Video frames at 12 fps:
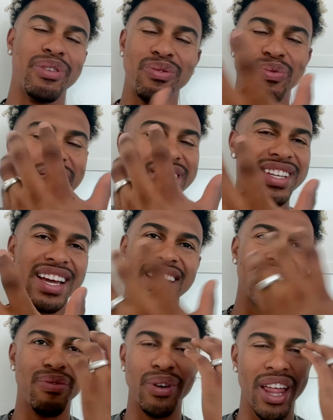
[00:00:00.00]
we
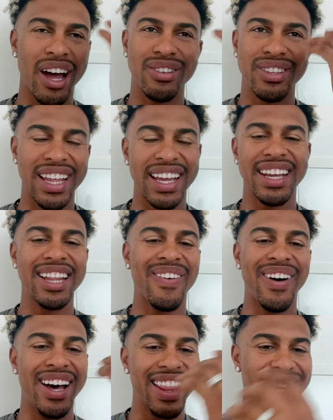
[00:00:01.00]
say it without thinking
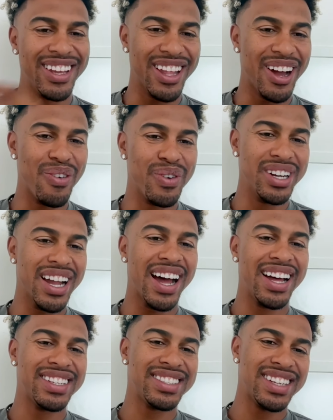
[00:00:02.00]
about it, you know. We're
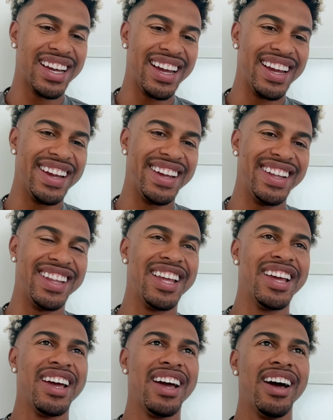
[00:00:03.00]
not saying,
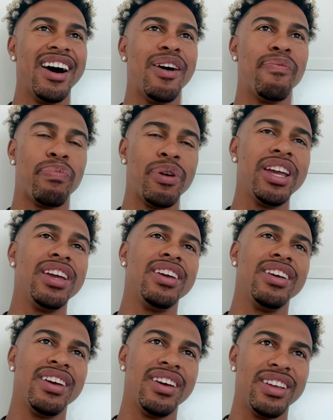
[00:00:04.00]
Pete
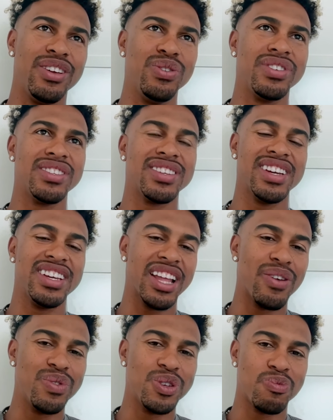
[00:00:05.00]
uses it in
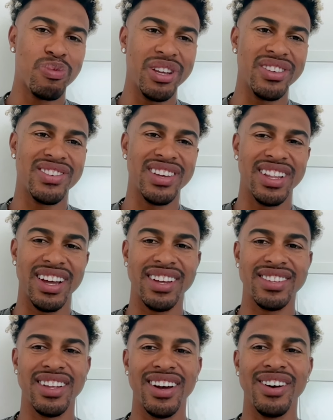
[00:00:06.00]
every speech he
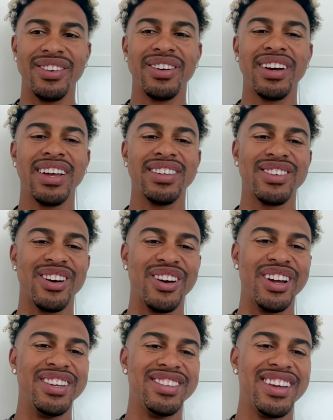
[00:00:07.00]
does, though.
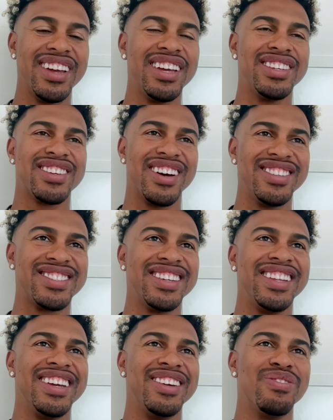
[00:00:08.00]
He's
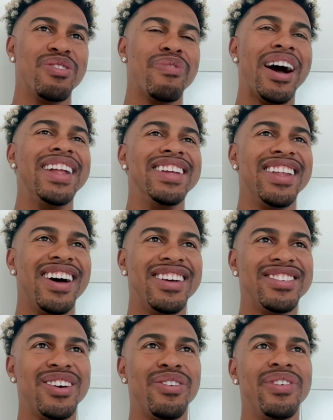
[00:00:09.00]
constantly reminding
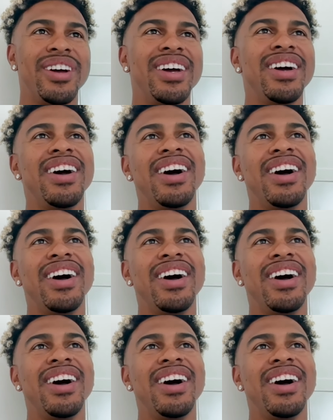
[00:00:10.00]
us of it.